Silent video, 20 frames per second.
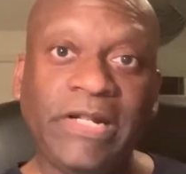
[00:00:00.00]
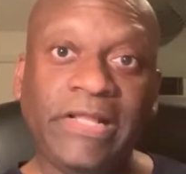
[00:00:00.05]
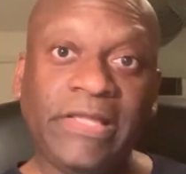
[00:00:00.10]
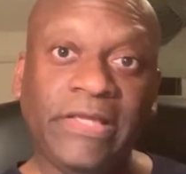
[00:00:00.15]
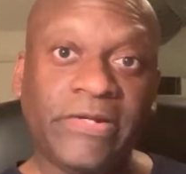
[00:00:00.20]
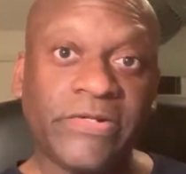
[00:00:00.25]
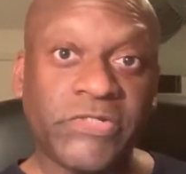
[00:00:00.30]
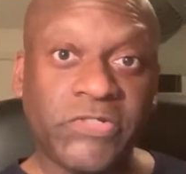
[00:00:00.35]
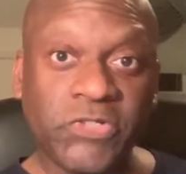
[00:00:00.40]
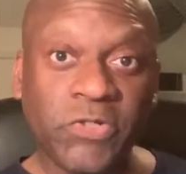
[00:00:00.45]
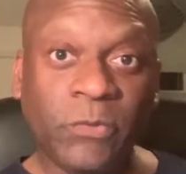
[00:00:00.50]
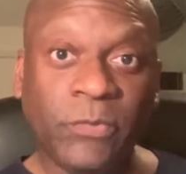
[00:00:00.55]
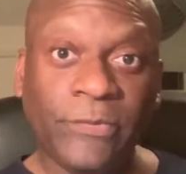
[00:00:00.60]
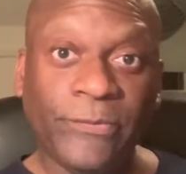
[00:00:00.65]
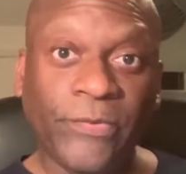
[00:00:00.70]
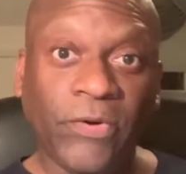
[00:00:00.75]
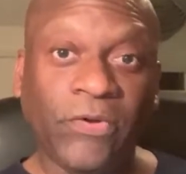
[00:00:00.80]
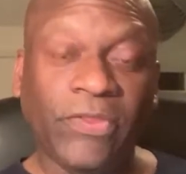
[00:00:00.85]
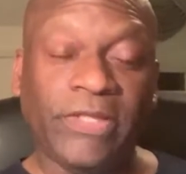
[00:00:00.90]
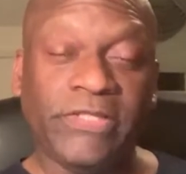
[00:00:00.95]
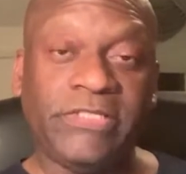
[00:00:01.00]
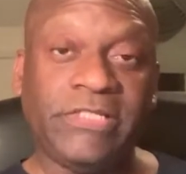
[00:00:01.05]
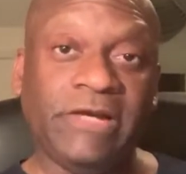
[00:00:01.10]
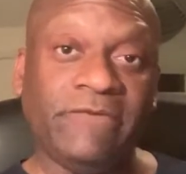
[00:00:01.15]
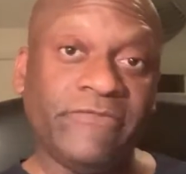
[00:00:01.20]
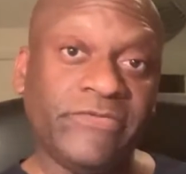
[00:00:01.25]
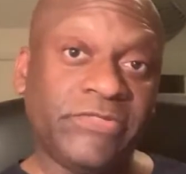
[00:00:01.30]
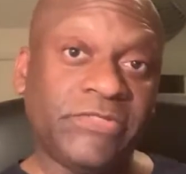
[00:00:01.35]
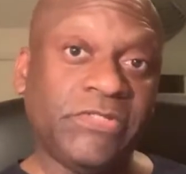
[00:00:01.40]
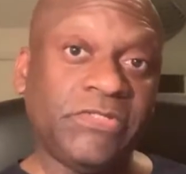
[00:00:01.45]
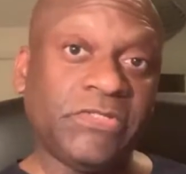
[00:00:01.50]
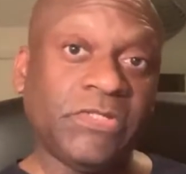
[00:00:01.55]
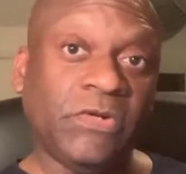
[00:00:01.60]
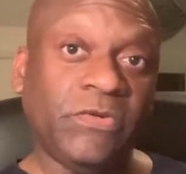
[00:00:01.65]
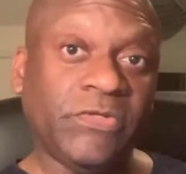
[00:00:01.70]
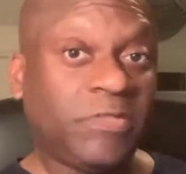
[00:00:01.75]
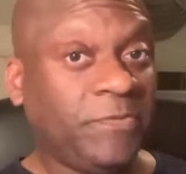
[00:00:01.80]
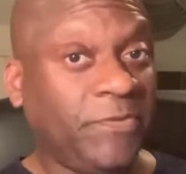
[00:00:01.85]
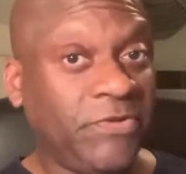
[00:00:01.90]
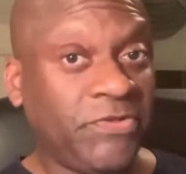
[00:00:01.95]
to get a Super Bowl that San
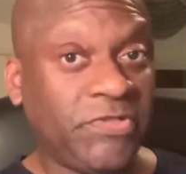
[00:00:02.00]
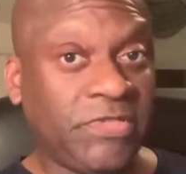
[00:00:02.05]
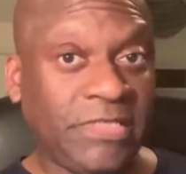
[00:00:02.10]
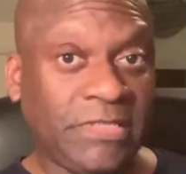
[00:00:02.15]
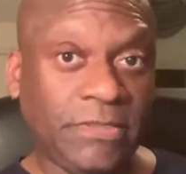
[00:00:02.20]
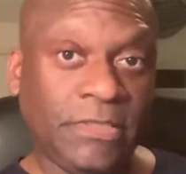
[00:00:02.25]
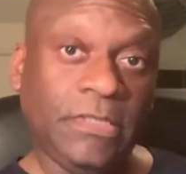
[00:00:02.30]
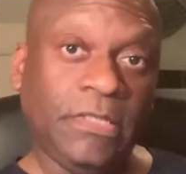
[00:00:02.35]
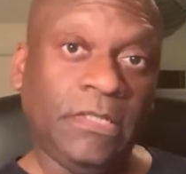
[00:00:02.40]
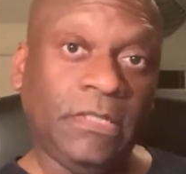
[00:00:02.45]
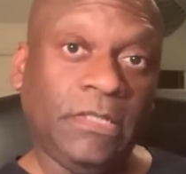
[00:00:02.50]
Francisco was supposed to